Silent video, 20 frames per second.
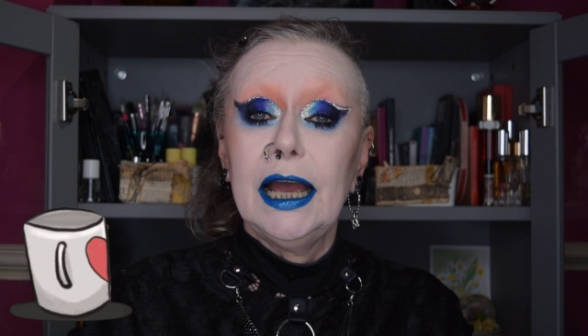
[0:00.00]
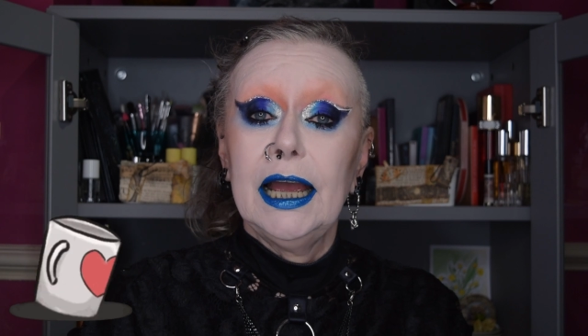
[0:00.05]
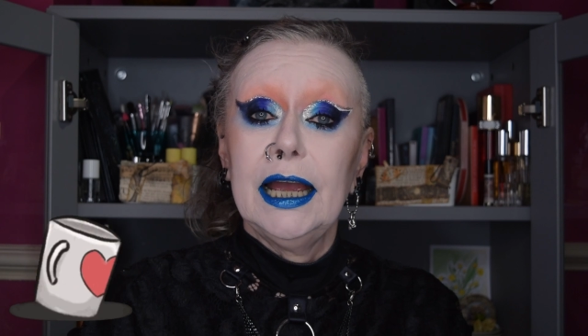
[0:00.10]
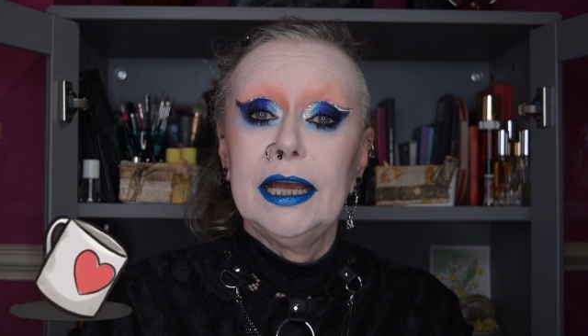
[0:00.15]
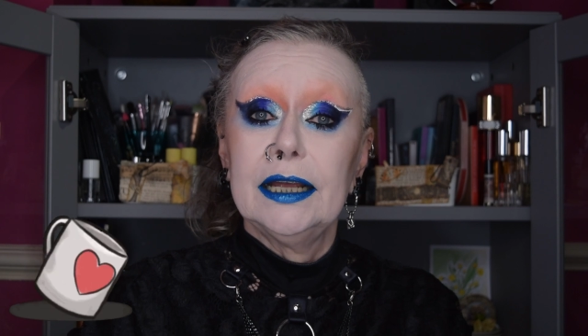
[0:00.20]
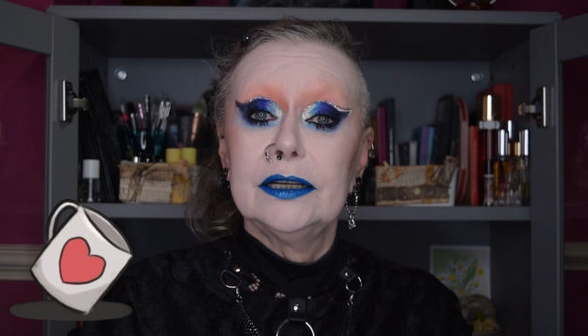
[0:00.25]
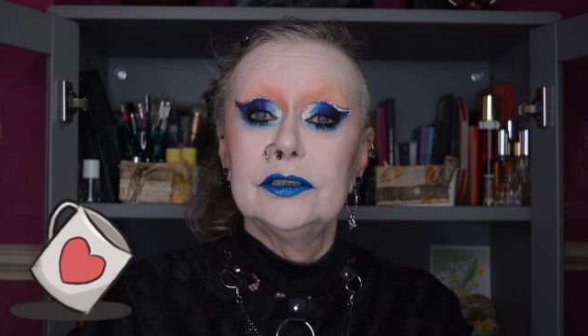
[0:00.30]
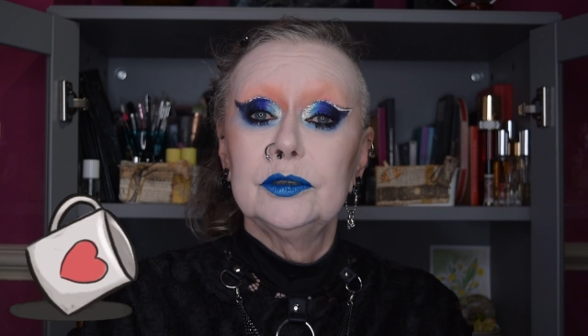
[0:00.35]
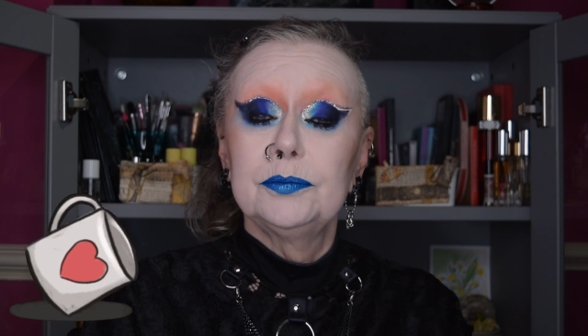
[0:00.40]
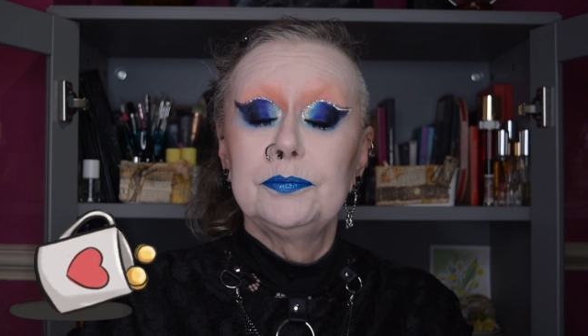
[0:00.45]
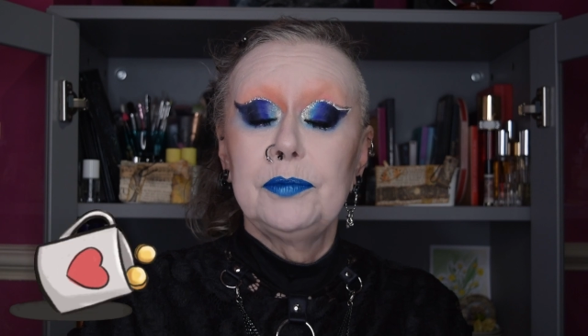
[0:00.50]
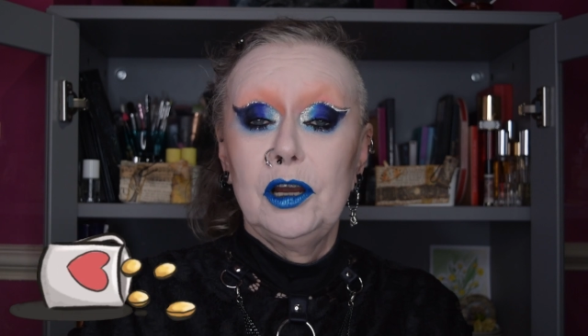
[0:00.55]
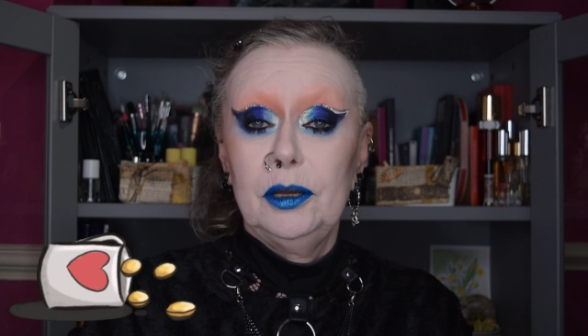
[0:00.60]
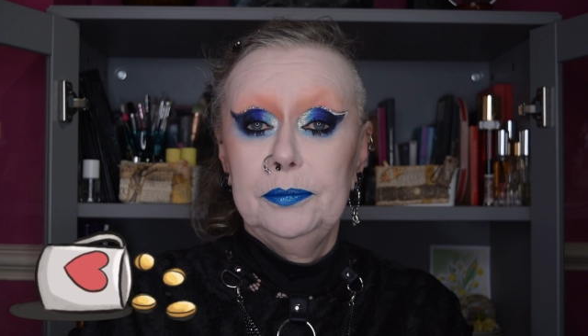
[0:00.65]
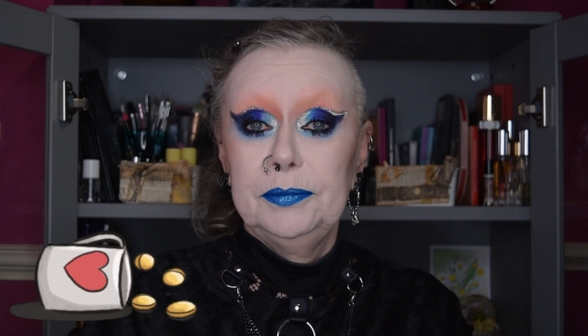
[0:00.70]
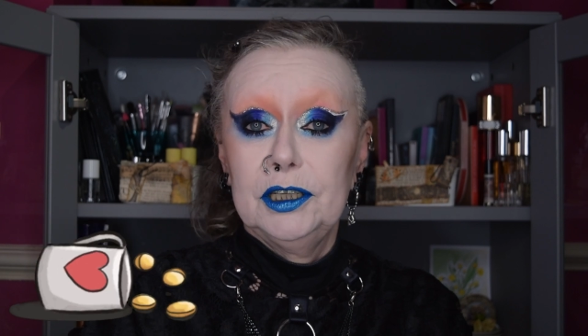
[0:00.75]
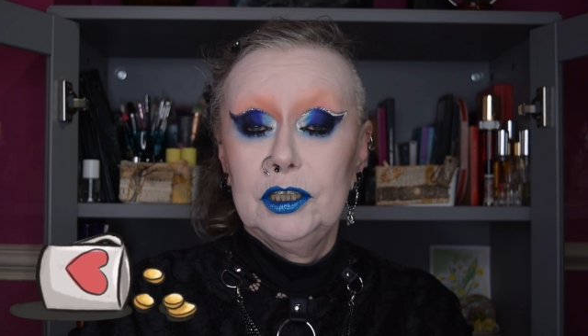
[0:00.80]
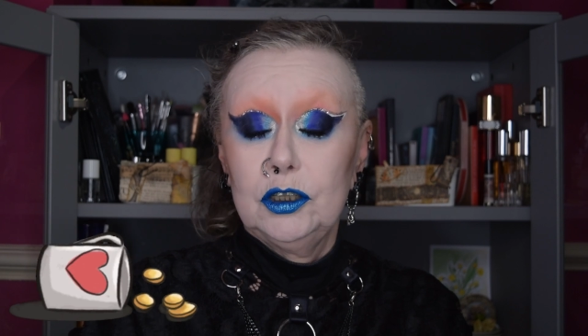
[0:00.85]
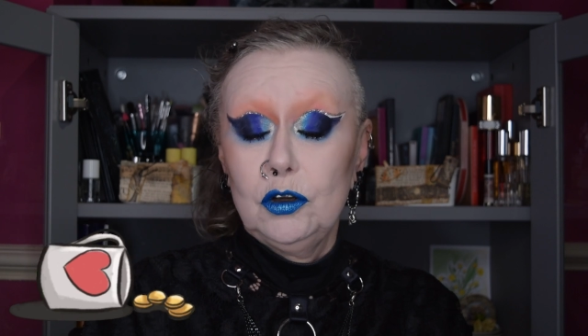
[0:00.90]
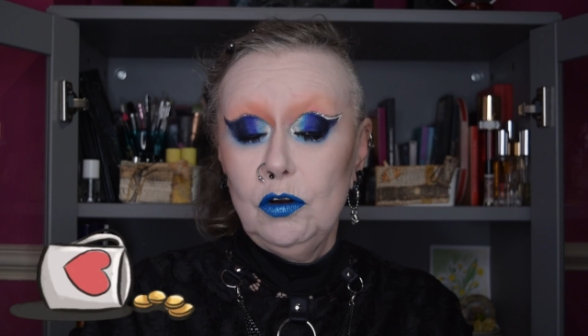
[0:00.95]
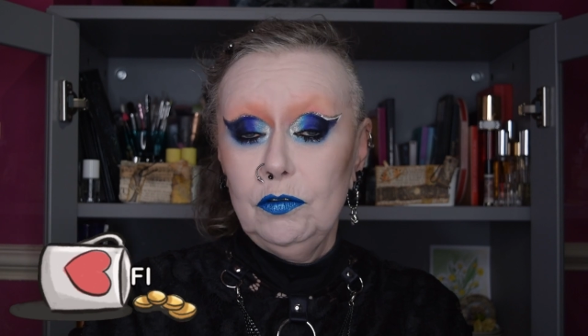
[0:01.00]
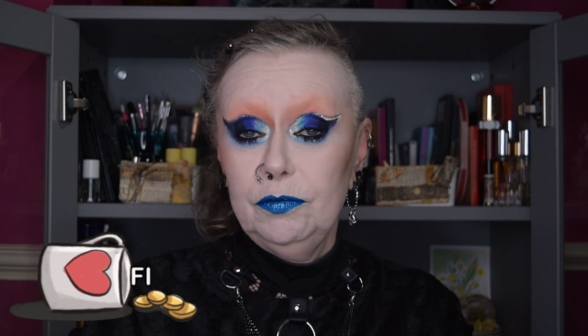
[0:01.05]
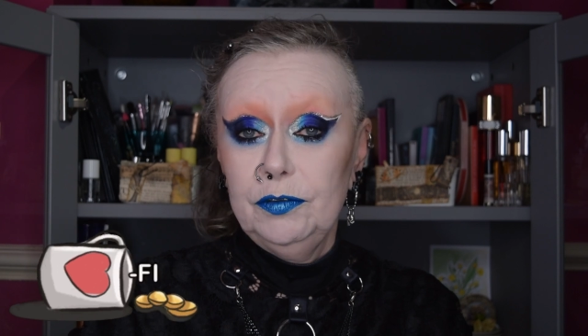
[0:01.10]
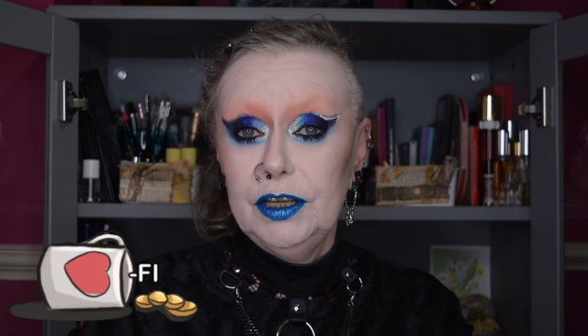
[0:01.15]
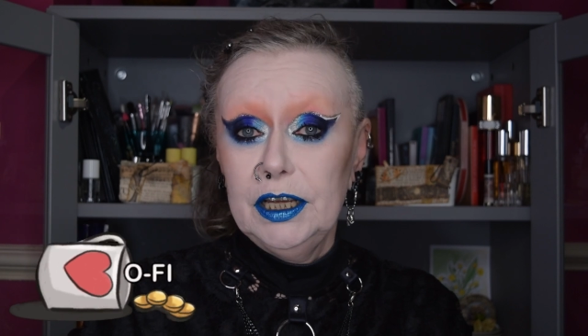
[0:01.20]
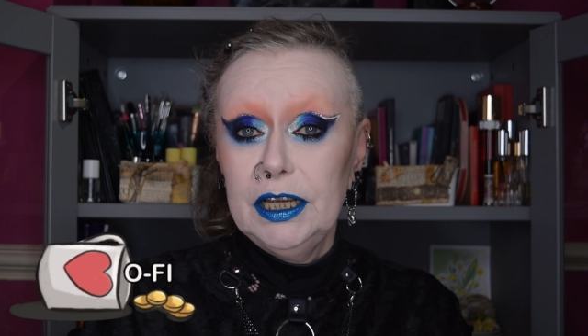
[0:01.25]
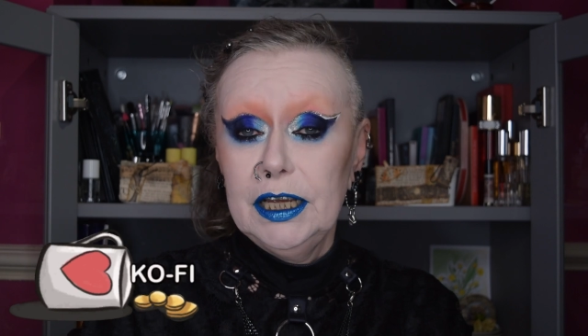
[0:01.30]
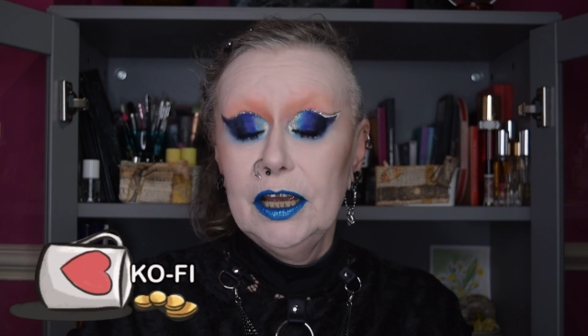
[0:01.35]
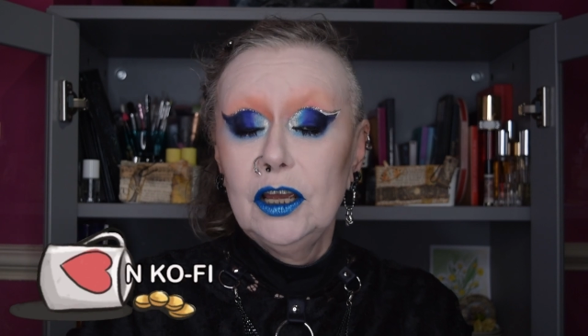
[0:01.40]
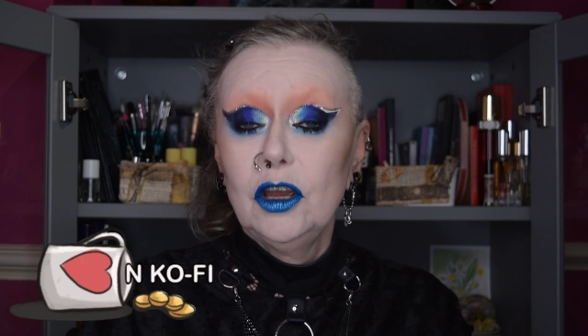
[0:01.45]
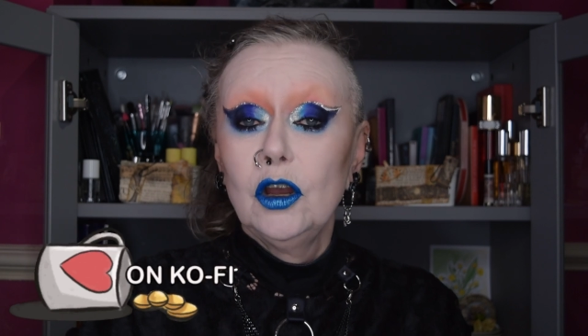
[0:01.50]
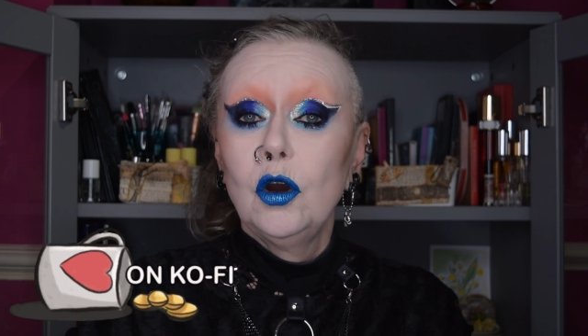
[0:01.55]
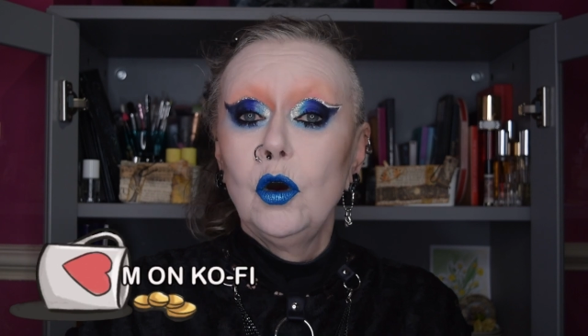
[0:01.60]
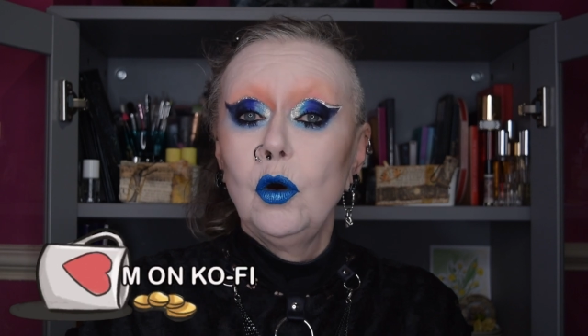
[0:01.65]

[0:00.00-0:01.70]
and buy me a coffee,